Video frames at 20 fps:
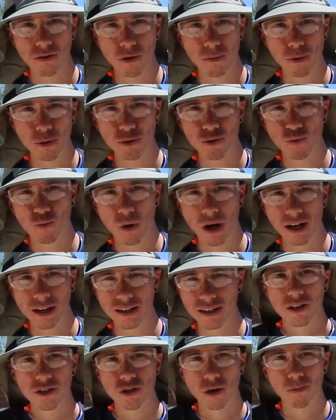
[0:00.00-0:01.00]
almost
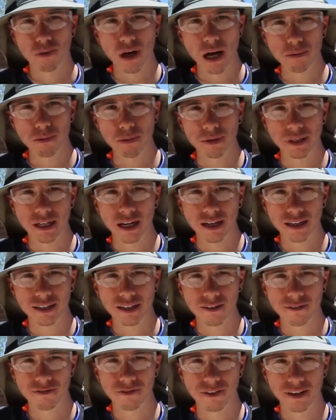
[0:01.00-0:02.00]
1, so I'm probably not
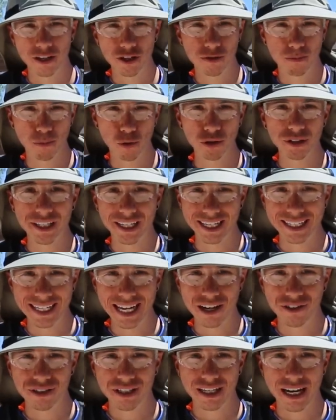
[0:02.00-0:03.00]
gonna finish bolting it
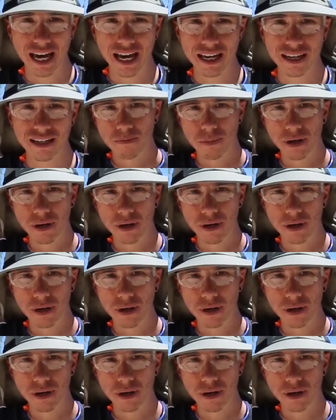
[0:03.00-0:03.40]
down today,